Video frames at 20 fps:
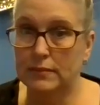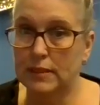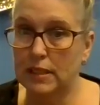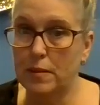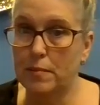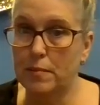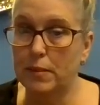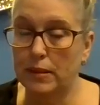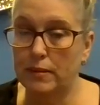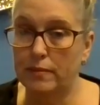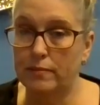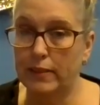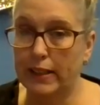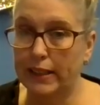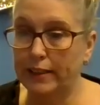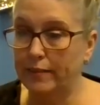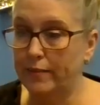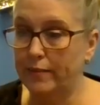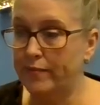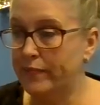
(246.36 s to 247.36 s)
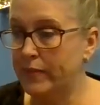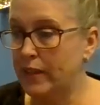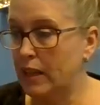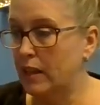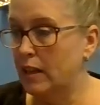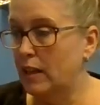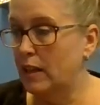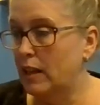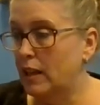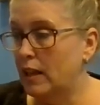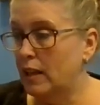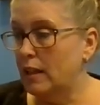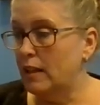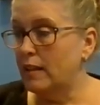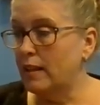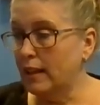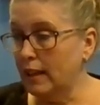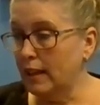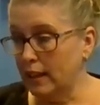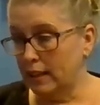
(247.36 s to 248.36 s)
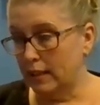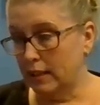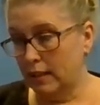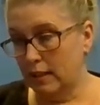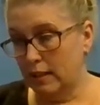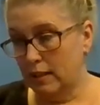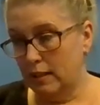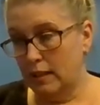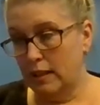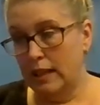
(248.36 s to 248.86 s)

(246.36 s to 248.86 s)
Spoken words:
Simple, right? Then